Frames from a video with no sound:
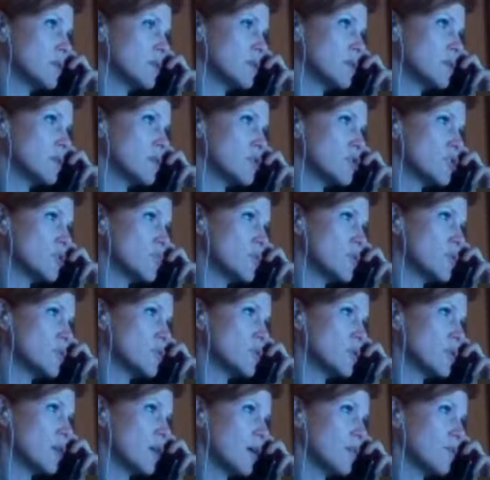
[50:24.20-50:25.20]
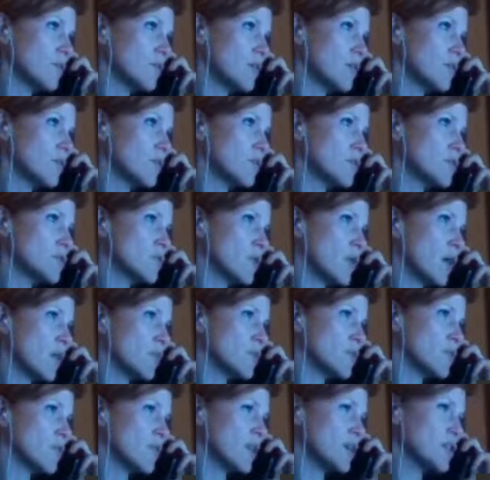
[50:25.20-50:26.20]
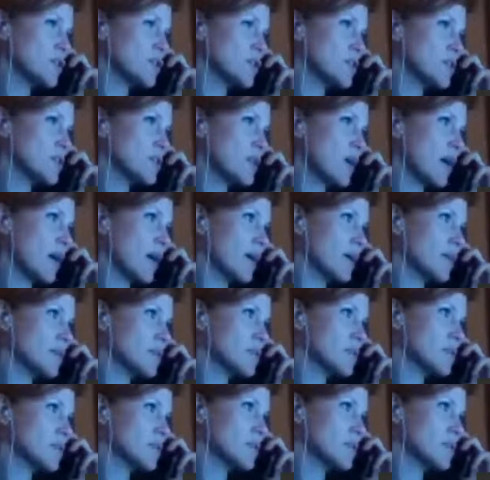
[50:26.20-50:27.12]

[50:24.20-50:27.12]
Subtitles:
The distribution of the individual observations is x,